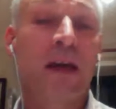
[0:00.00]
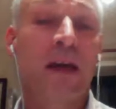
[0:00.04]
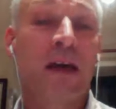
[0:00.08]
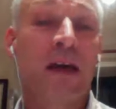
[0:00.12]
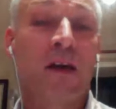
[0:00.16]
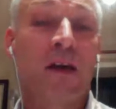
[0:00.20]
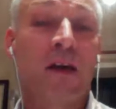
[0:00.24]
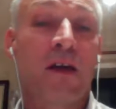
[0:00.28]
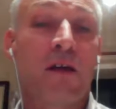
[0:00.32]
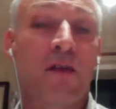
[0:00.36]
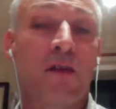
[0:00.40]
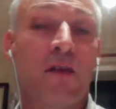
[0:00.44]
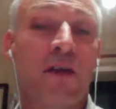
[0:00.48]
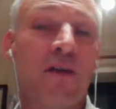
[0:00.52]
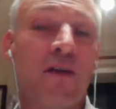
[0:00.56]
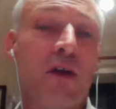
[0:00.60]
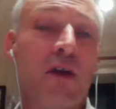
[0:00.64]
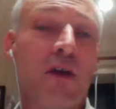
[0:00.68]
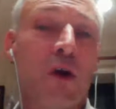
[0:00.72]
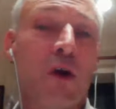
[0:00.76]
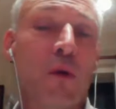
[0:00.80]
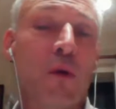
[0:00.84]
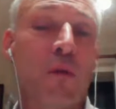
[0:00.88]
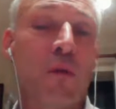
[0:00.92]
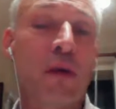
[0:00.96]
The
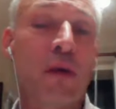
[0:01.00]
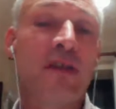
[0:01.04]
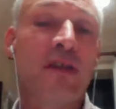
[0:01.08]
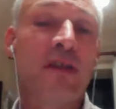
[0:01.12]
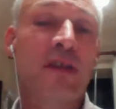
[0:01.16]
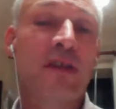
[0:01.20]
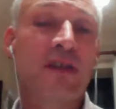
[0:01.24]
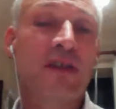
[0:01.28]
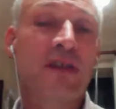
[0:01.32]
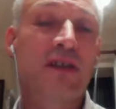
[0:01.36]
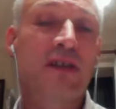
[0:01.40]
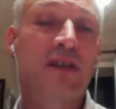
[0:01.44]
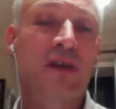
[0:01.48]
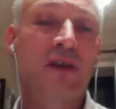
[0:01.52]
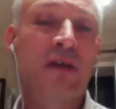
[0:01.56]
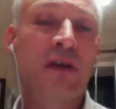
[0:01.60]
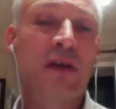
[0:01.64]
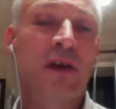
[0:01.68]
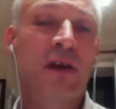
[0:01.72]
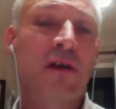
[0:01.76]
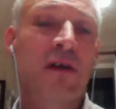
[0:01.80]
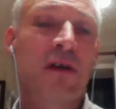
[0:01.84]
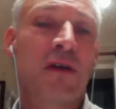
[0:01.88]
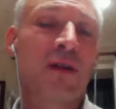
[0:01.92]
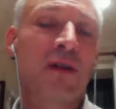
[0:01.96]
difficult bit is actually doing
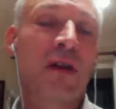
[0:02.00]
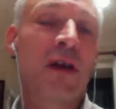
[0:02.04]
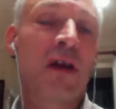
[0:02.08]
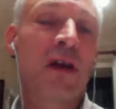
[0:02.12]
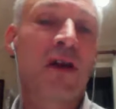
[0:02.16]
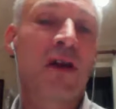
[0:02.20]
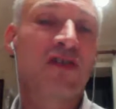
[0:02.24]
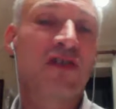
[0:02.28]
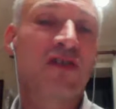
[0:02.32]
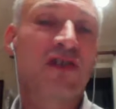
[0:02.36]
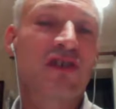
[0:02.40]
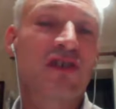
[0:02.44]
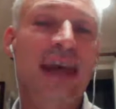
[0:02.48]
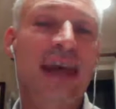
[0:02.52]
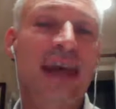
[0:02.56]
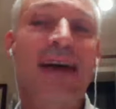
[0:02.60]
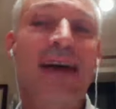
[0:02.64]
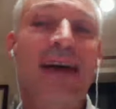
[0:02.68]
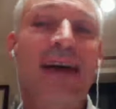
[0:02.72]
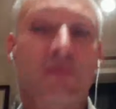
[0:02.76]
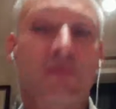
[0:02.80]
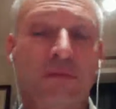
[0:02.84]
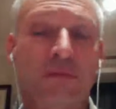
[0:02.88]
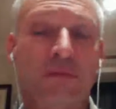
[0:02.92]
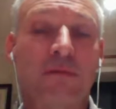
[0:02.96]
it on the large scale.
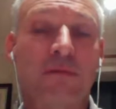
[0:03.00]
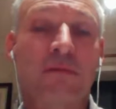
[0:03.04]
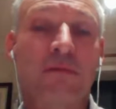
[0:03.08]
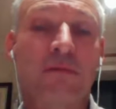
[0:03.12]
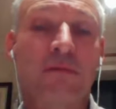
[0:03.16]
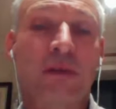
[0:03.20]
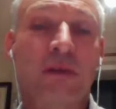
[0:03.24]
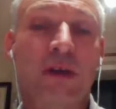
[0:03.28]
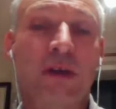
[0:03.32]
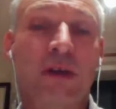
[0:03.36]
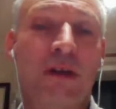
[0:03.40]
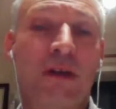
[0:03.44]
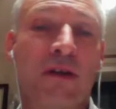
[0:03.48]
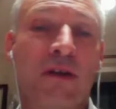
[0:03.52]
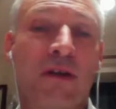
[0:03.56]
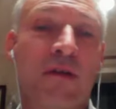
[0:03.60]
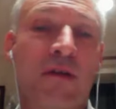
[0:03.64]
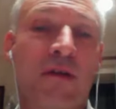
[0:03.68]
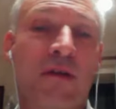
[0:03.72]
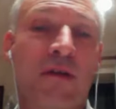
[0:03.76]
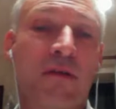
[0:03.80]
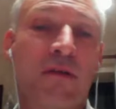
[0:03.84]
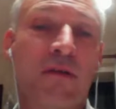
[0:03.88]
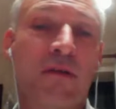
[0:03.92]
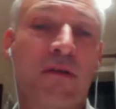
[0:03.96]
There
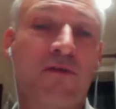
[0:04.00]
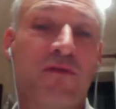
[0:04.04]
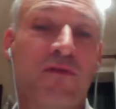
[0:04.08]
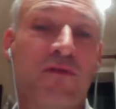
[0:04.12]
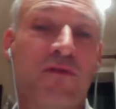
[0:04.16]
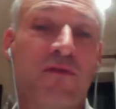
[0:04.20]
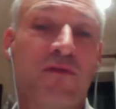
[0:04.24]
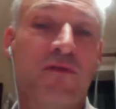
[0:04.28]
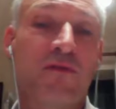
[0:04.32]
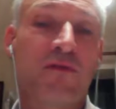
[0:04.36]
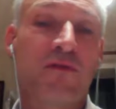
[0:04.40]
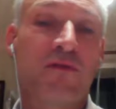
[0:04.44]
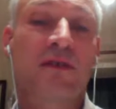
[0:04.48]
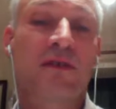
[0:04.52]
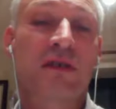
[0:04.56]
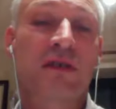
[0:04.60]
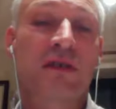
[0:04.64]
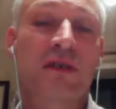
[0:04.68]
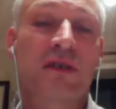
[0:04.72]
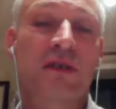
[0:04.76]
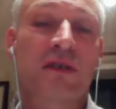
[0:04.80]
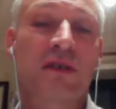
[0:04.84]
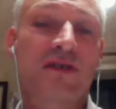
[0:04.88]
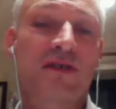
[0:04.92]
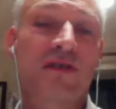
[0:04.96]
are trials
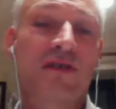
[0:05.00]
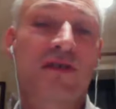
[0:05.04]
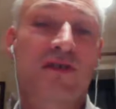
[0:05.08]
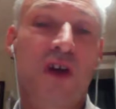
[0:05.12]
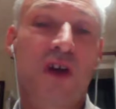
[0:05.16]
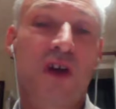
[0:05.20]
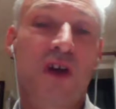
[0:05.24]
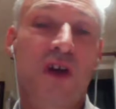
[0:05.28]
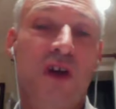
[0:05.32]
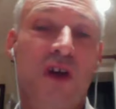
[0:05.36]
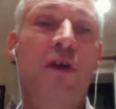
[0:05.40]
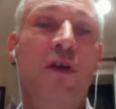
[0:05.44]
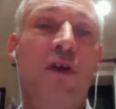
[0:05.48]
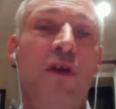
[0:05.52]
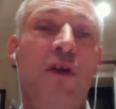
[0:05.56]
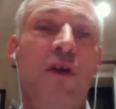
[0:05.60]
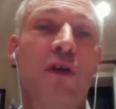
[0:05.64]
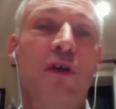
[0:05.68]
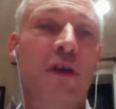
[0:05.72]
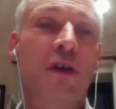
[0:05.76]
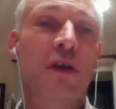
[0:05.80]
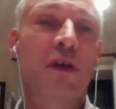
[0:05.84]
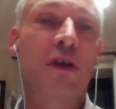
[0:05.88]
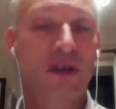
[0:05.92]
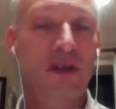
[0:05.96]
that show that you can
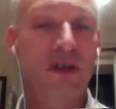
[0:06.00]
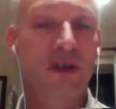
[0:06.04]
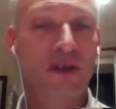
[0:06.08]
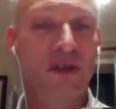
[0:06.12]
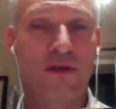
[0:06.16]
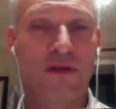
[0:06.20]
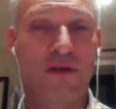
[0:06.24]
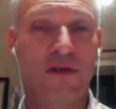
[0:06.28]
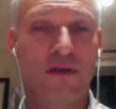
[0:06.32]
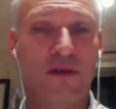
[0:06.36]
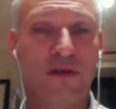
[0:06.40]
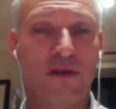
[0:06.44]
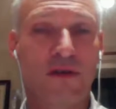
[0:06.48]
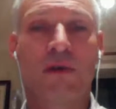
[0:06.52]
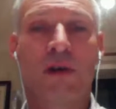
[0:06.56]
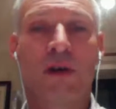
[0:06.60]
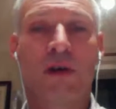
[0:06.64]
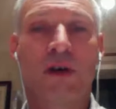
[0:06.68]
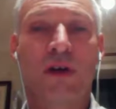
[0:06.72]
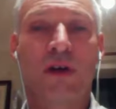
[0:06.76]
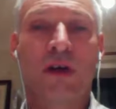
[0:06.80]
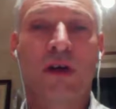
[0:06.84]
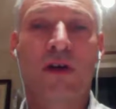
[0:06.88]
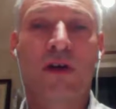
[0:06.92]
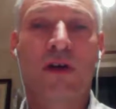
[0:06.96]
actually do
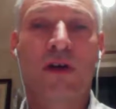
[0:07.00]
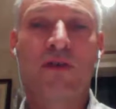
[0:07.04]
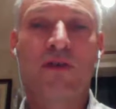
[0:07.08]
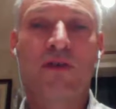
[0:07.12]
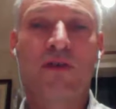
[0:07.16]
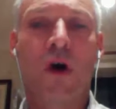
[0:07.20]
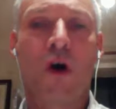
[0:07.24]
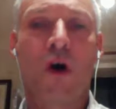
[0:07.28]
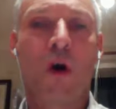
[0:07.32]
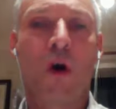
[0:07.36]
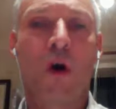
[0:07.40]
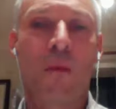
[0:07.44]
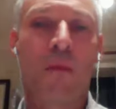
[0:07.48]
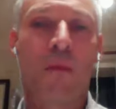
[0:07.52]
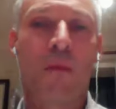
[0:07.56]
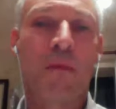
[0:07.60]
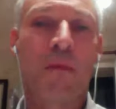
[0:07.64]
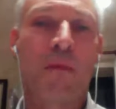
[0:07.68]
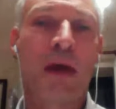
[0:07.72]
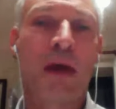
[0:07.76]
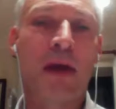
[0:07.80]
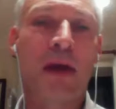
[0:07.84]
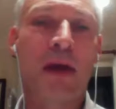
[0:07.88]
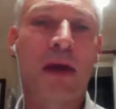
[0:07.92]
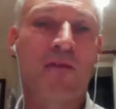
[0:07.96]
the job and
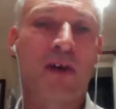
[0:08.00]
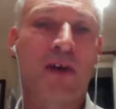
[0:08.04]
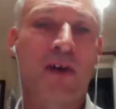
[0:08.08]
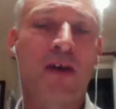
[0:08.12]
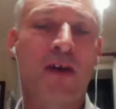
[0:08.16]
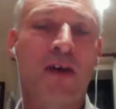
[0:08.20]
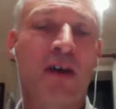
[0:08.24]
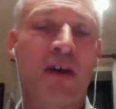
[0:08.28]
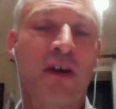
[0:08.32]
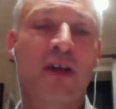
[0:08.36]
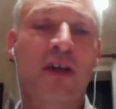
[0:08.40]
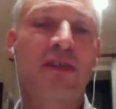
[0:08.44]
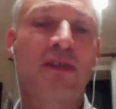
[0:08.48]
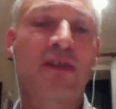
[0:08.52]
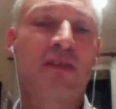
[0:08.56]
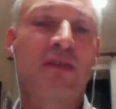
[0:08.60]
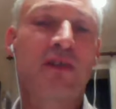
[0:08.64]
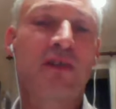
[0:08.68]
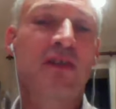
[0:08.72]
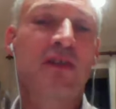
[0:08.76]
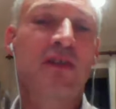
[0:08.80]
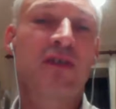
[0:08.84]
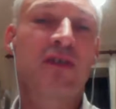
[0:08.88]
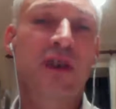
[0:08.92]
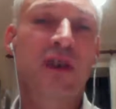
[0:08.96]
make very nice,
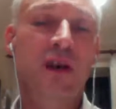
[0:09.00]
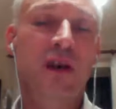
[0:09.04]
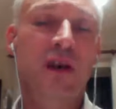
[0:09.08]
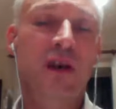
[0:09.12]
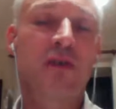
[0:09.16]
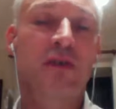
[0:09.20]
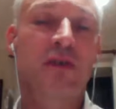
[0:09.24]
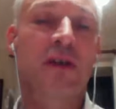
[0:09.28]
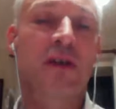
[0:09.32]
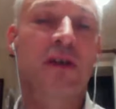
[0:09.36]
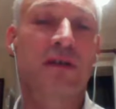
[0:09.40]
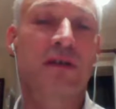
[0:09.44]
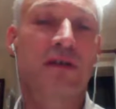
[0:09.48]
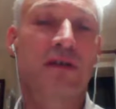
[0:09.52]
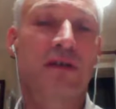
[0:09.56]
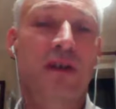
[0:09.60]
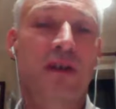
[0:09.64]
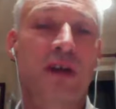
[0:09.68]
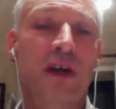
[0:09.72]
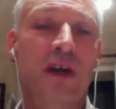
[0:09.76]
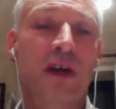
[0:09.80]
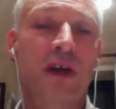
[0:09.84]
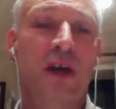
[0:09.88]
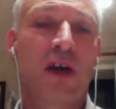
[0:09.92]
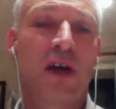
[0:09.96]
efficient coatings,
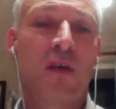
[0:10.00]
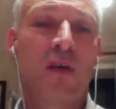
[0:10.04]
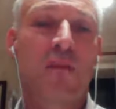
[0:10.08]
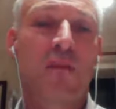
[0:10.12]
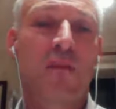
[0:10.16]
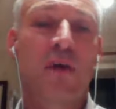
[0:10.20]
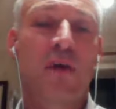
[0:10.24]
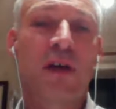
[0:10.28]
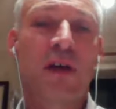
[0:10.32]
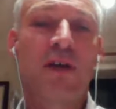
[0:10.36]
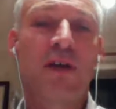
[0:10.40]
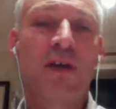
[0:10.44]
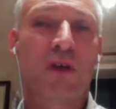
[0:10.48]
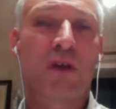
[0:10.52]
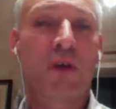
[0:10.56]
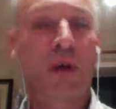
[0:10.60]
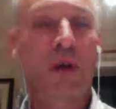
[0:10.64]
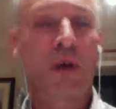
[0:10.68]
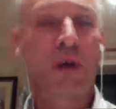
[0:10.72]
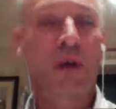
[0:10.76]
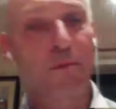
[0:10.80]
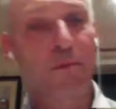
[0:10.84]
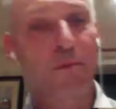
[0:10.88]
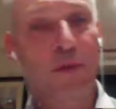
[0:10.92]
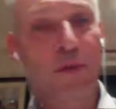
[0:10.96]
but then you've got to be able
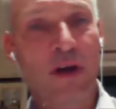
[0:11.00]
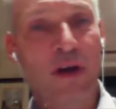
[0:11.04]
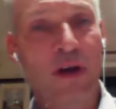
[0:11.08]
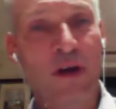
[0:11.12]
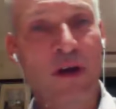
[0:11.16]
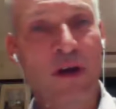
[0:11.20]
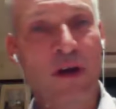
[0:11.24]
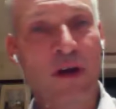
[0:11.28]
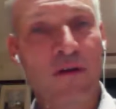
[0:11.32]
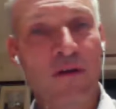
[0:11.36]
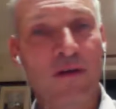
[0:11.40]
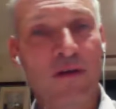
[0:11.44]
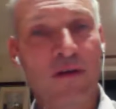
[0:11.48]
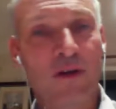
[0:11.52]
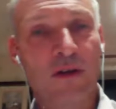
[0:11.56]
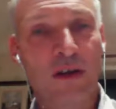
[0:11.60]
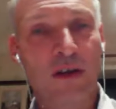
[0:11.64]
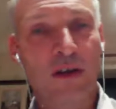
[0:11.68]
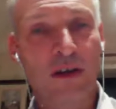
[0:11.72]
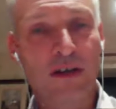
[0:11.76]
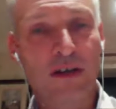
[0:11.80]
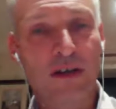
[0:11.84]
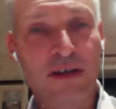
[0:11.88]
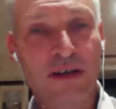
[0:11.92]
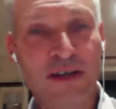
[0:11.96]
to put it on a
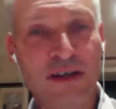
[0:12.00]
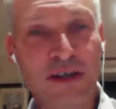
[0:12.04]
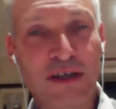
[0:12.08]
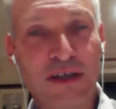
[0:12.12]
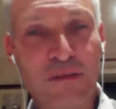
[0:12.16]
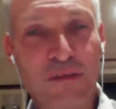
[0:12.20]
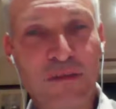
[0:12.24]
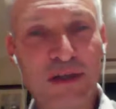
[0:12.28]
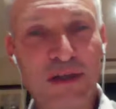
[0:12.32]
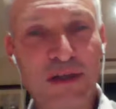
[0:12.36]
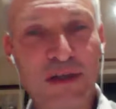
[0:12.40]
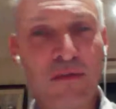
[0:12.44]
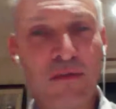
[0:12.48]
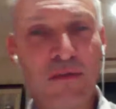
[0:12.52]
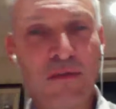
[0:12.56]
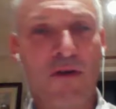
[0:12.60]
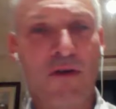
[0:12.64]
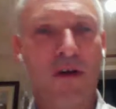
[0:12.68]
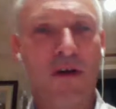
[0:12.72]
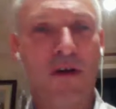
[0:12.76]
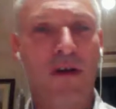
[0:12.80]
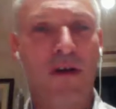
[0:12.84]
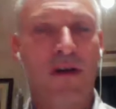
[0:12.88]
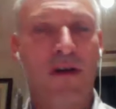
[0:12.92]
16-meter mirror.